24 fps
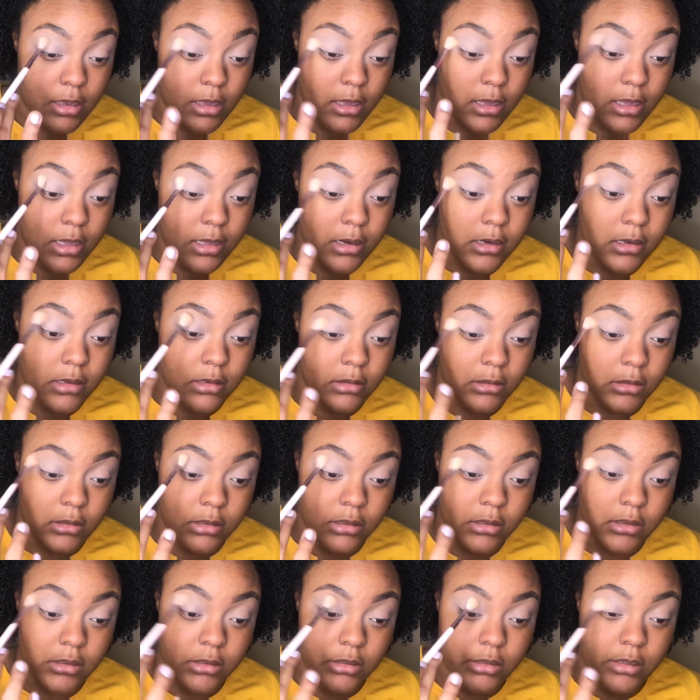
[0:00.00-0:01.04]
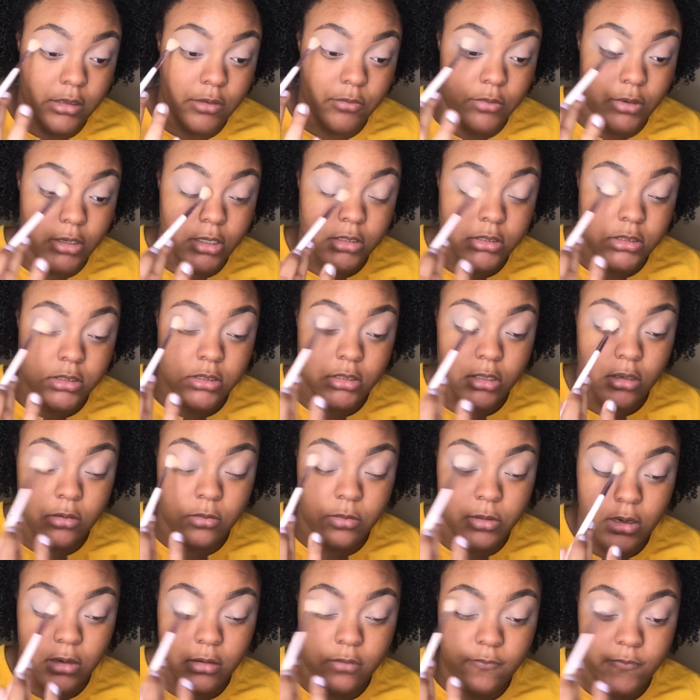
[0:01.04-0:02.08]
and it literally works so
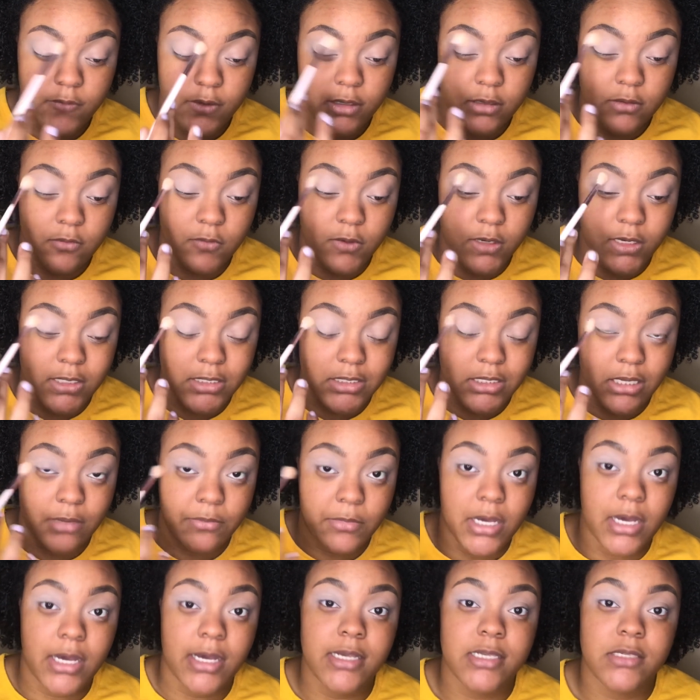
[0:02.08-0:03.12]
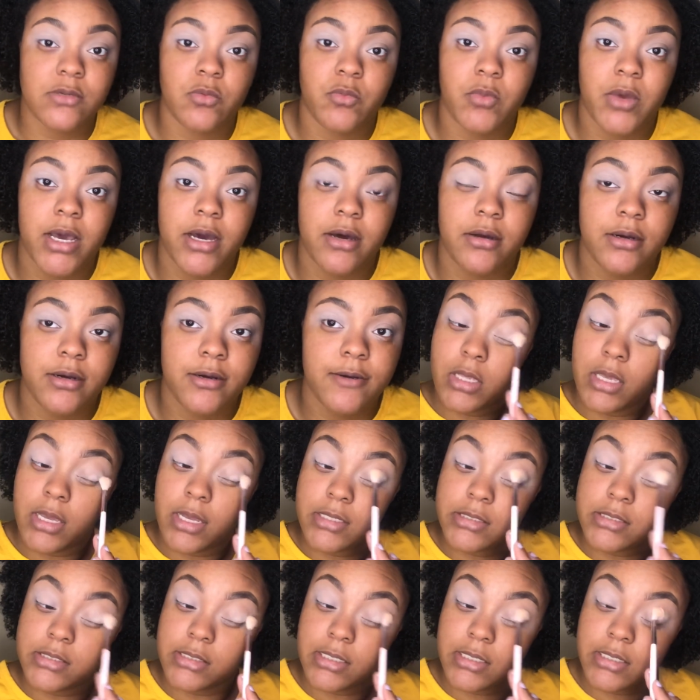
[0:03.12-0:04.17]
perfect when I set my eyes with powder. Yeah, I
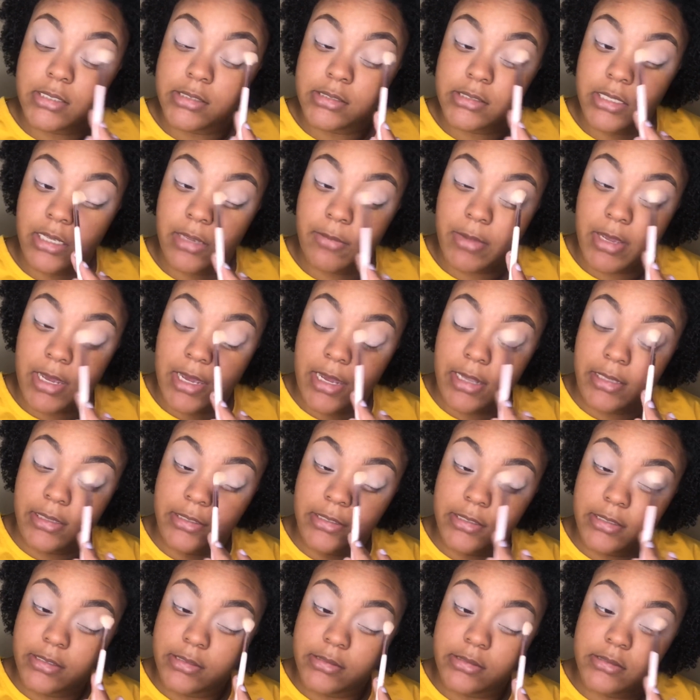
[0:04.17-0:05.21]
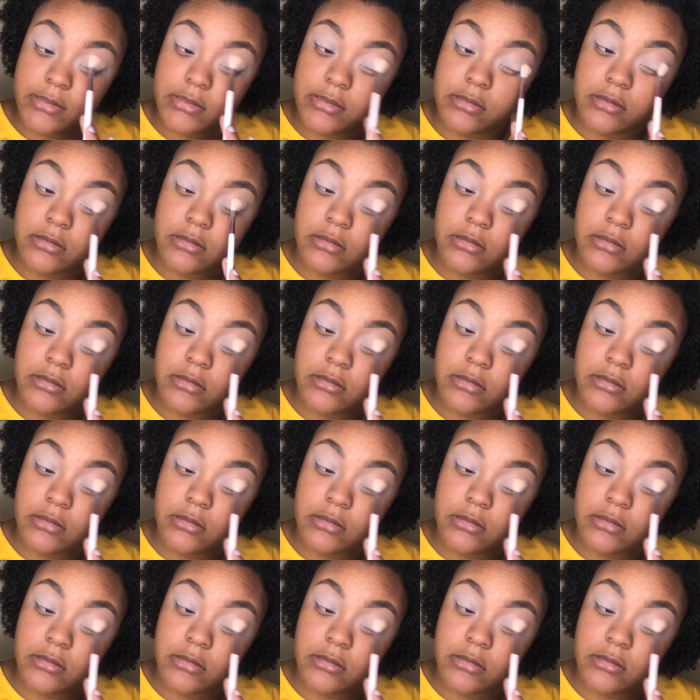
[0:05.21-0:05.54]
just like to set my eyelids.